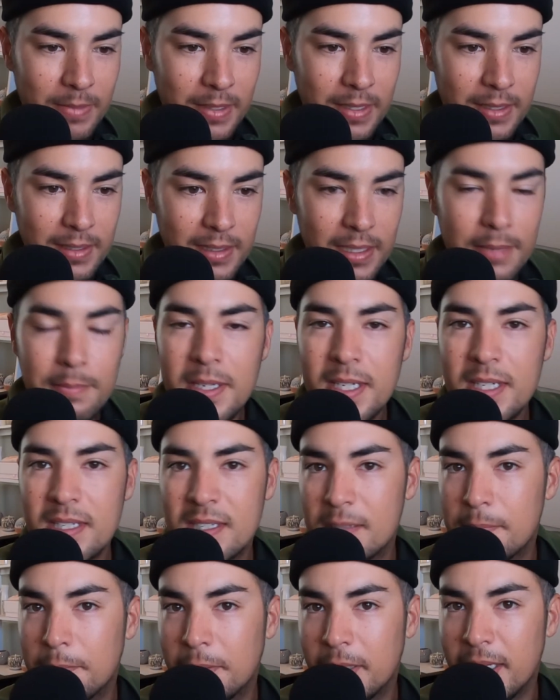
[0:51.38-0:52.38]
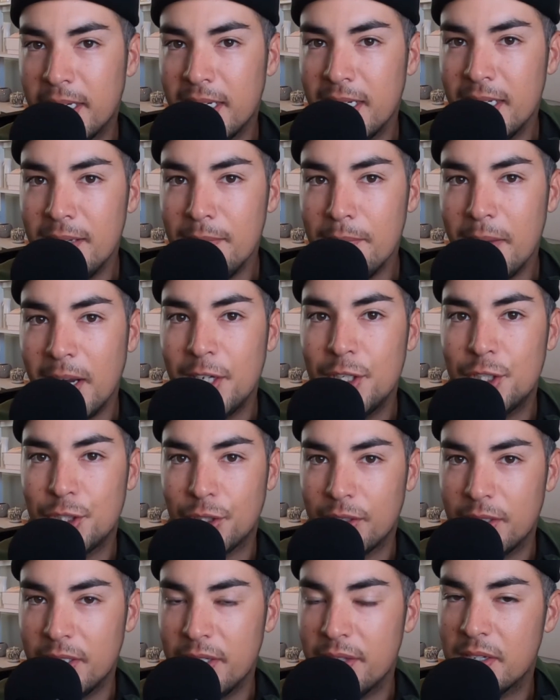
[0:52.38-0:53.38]
let me explain my
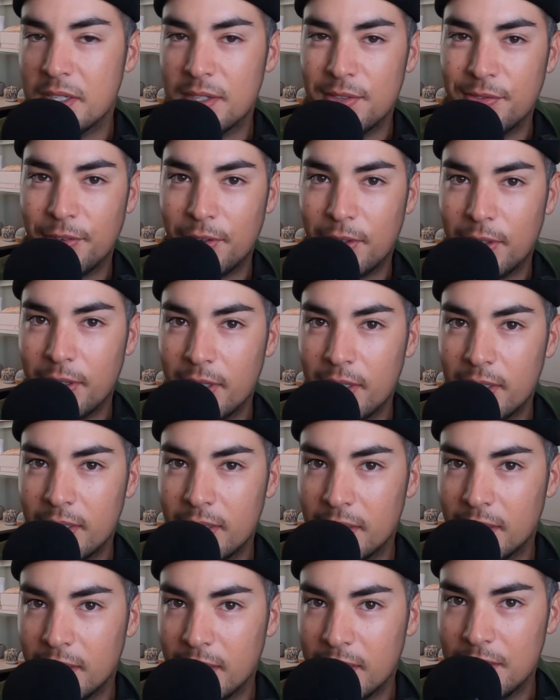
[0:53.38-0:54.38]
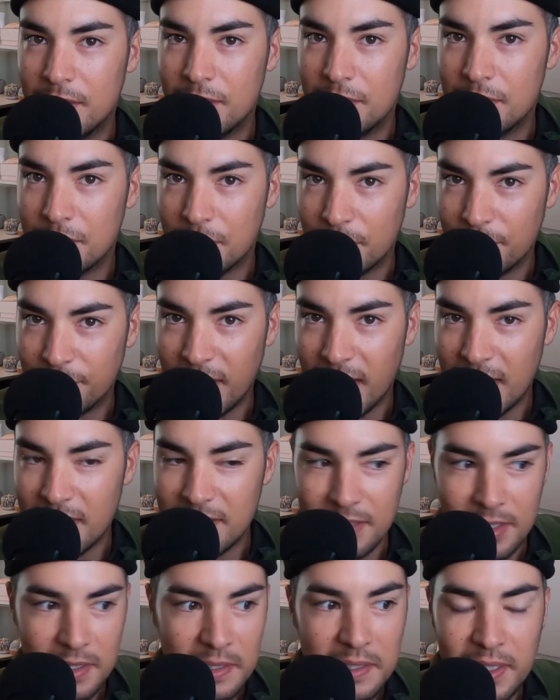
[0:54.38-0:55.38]
journey thus far into surf
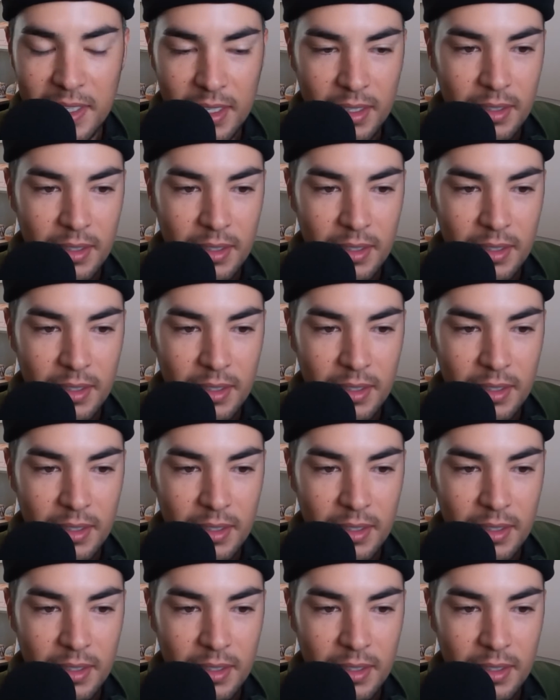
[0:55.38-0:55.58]
casting,